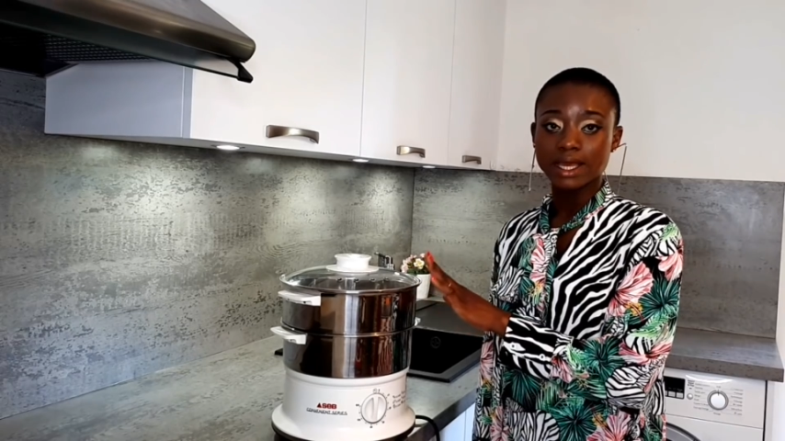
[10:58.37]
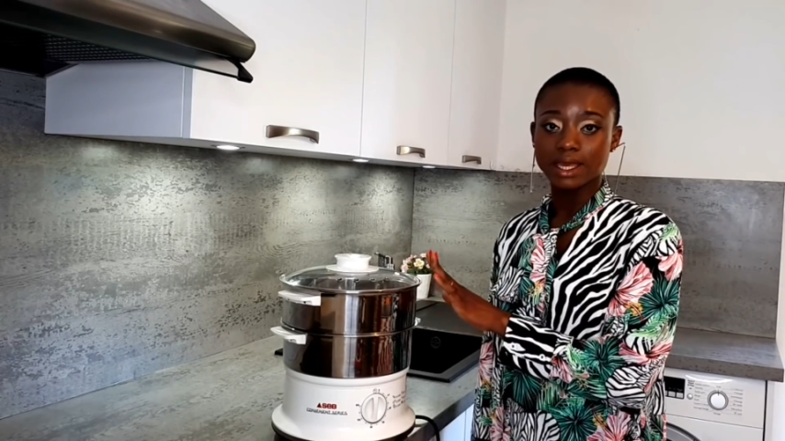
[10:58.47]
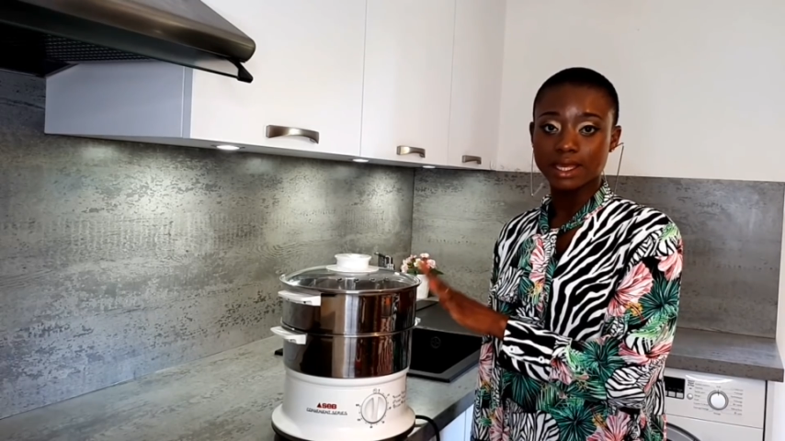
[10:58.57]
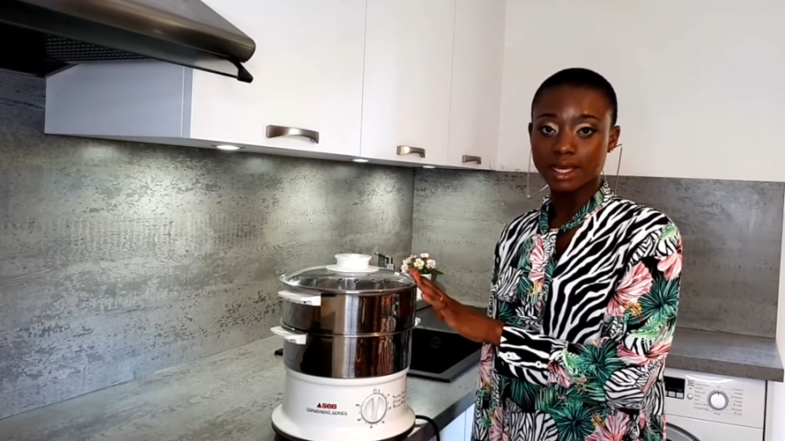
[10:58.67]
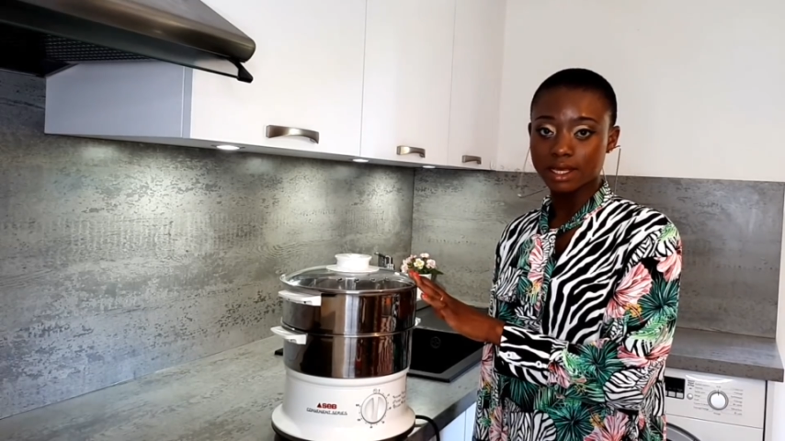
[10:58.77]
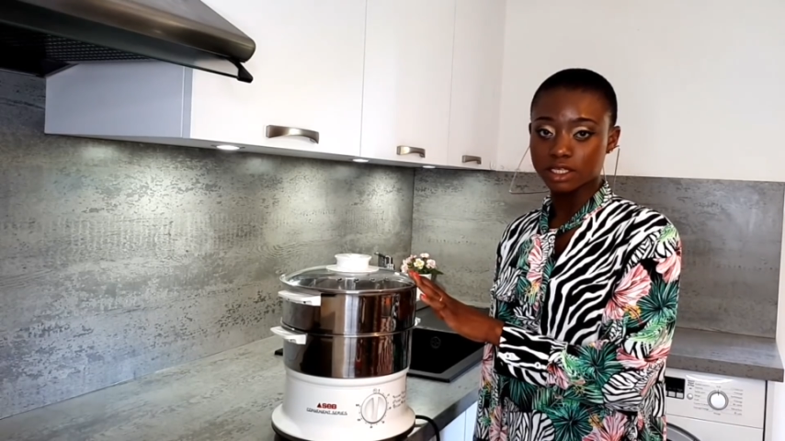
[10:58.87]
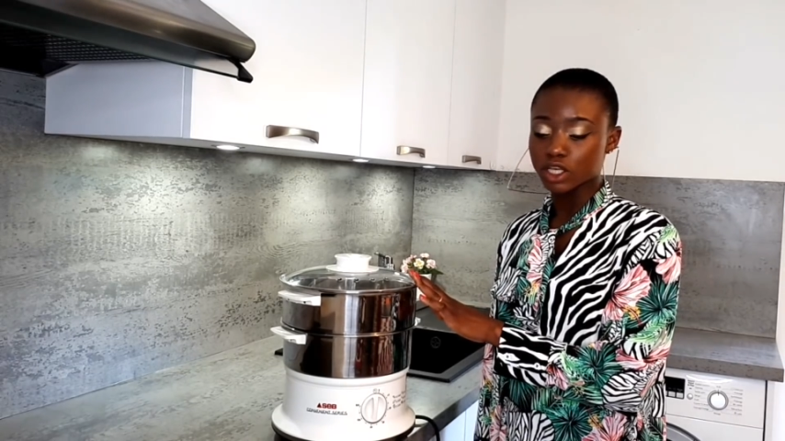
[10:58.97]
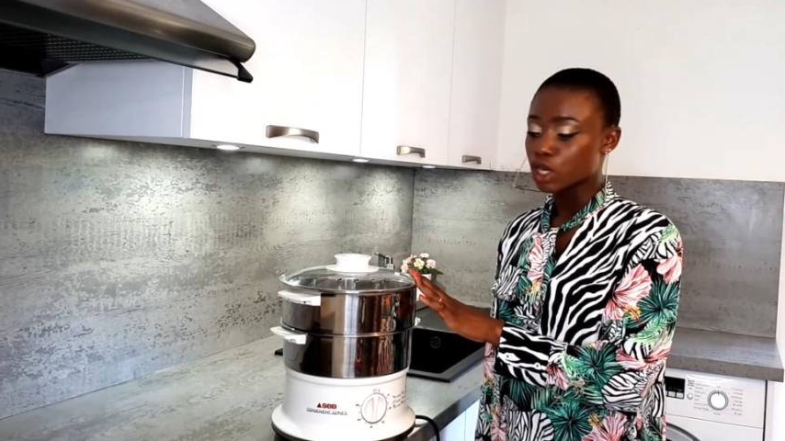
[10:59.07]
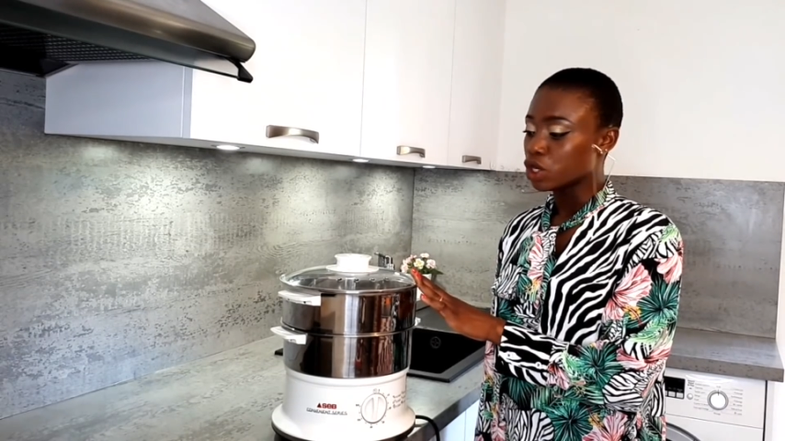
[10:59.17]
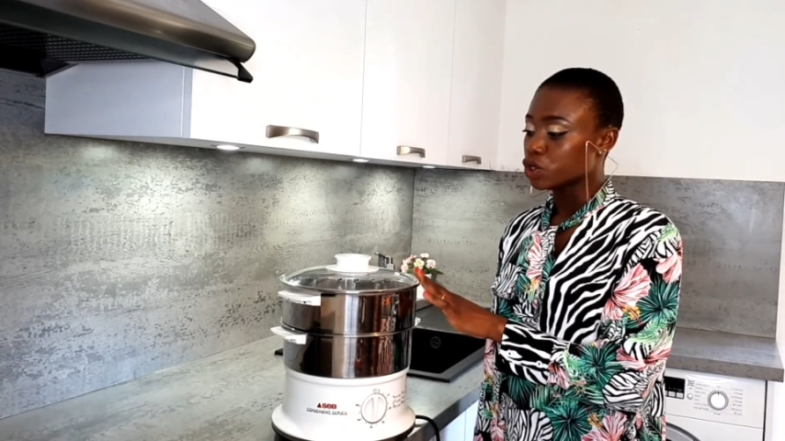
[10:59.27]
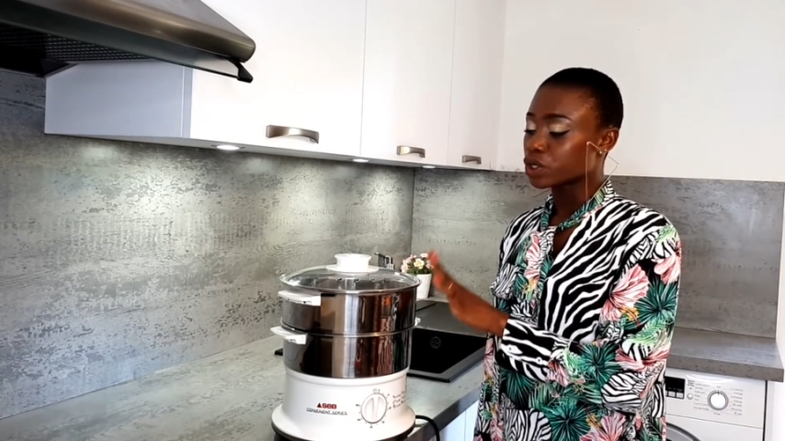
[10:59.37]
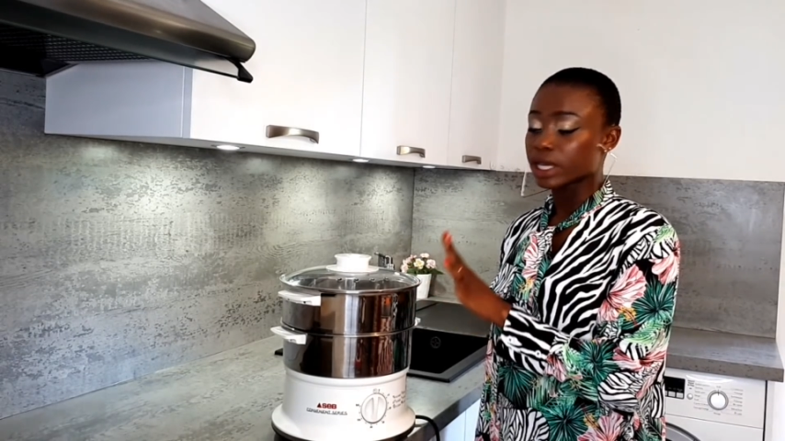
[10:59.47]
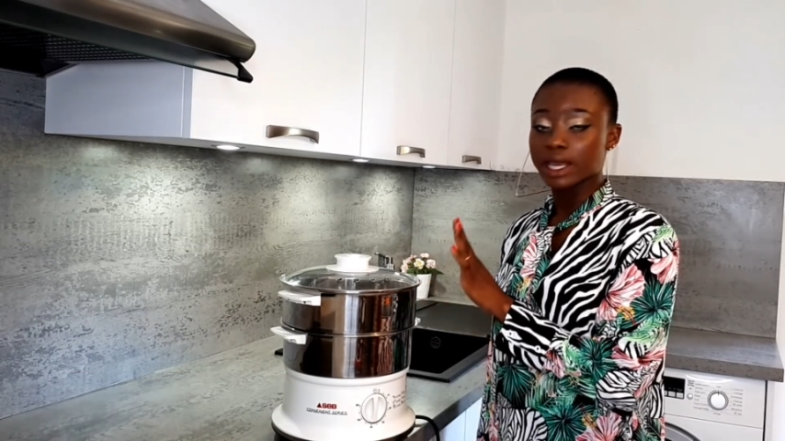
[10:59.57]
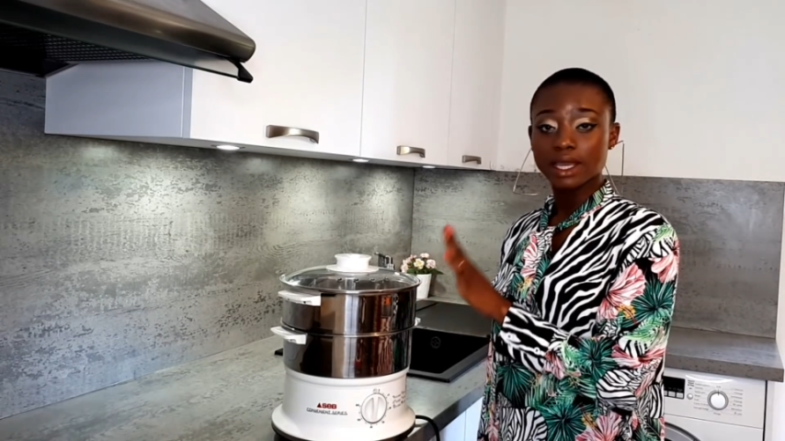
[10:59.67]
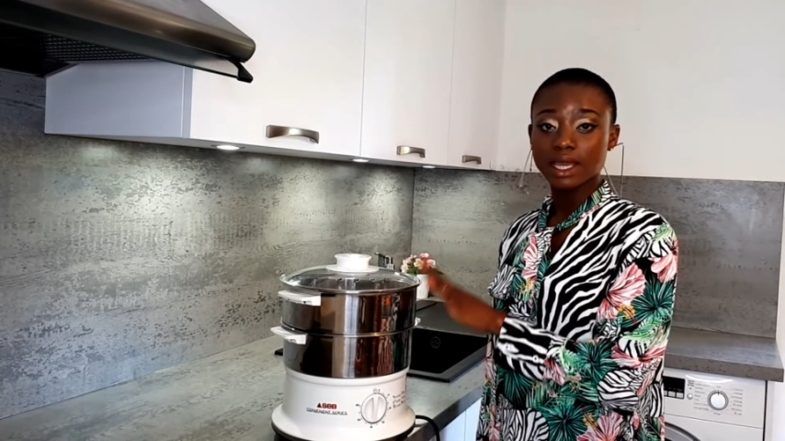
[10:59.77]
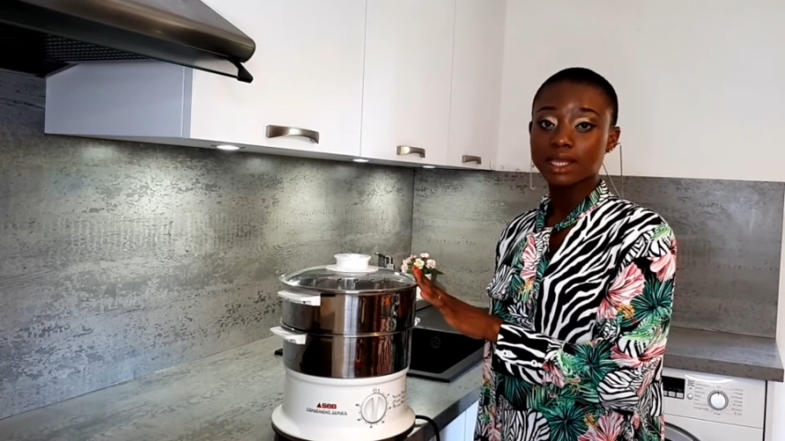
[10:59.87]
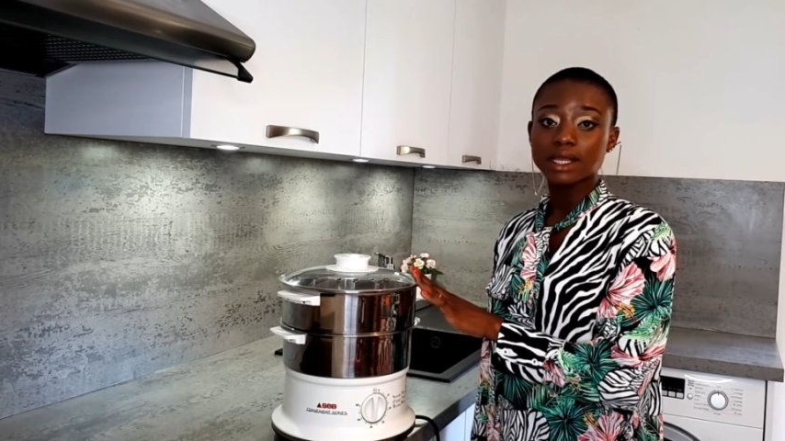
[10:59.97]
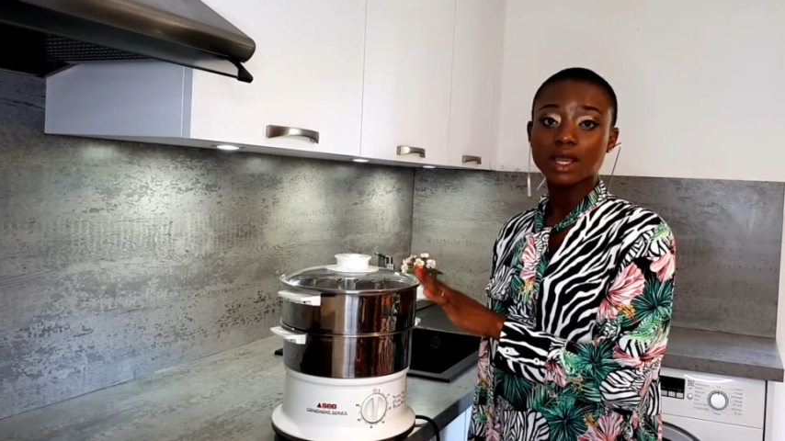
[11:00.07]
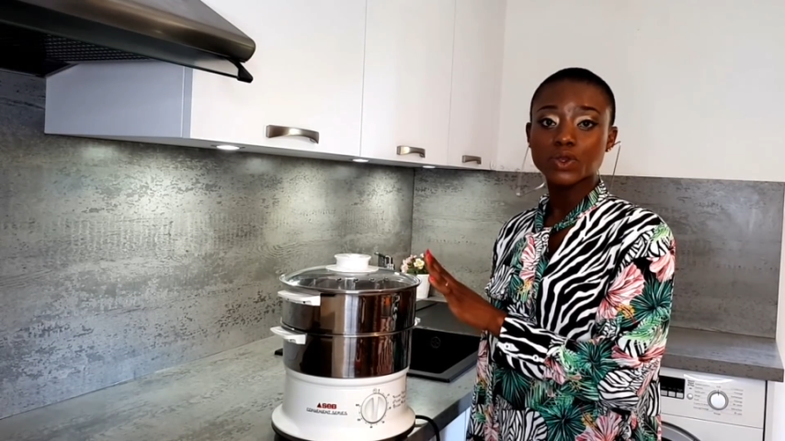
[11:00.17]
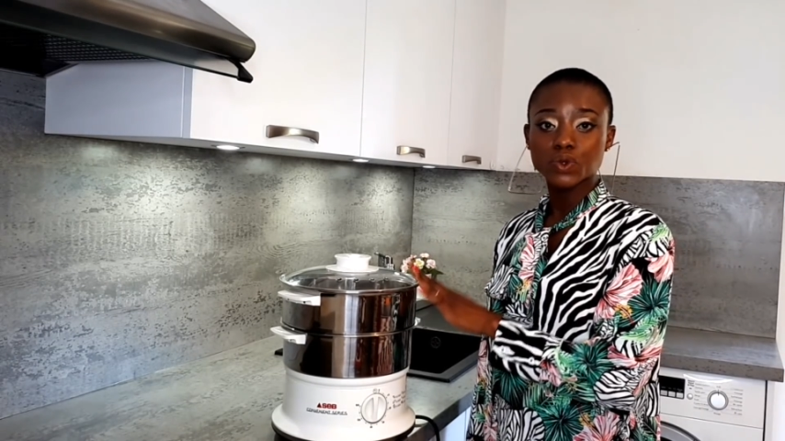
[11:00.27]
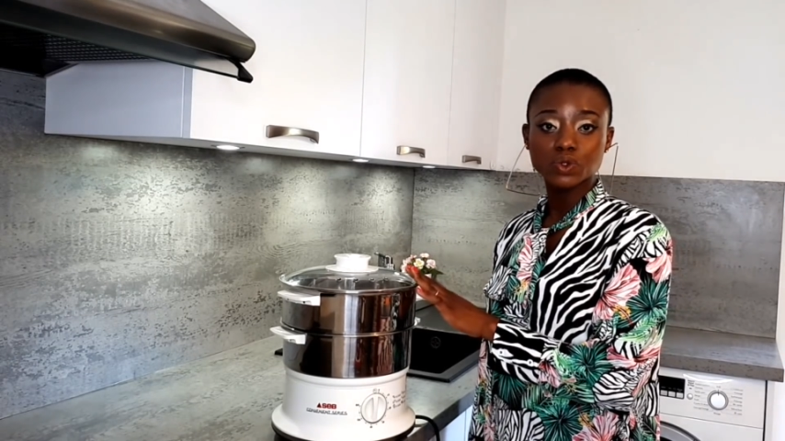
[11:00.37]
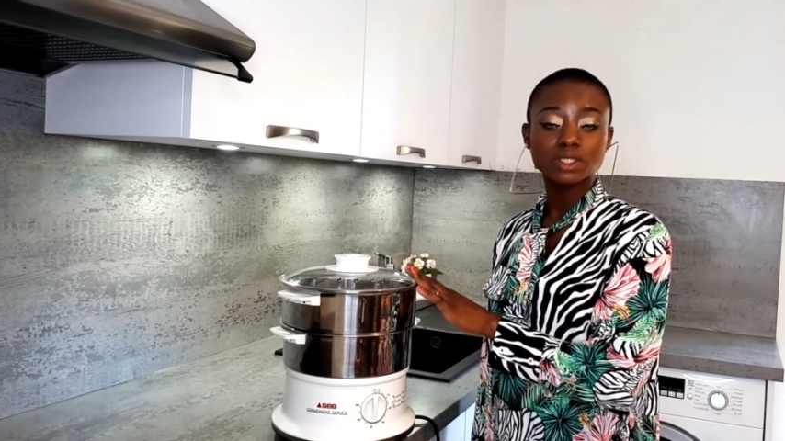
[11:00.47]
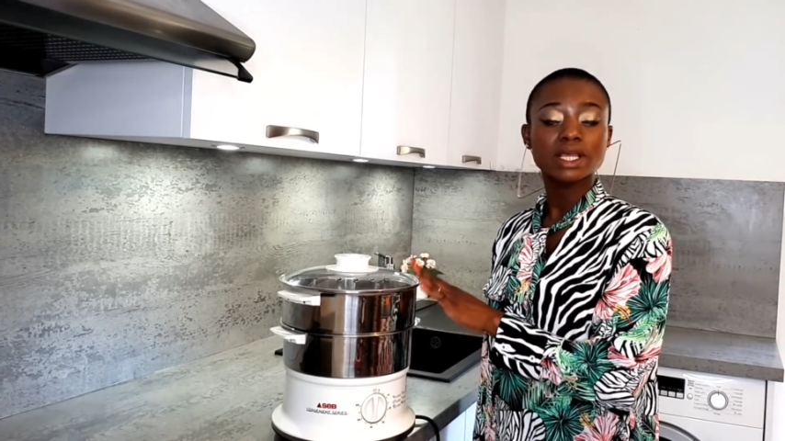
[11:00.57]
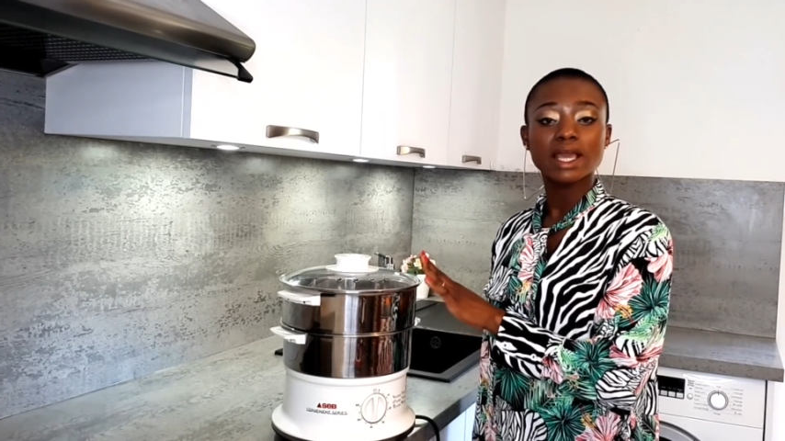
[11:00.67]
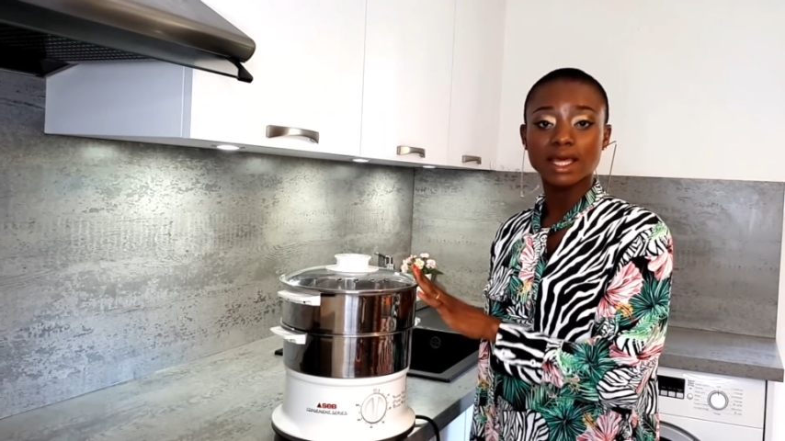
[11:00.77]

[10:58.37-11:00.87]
Yes, you can either use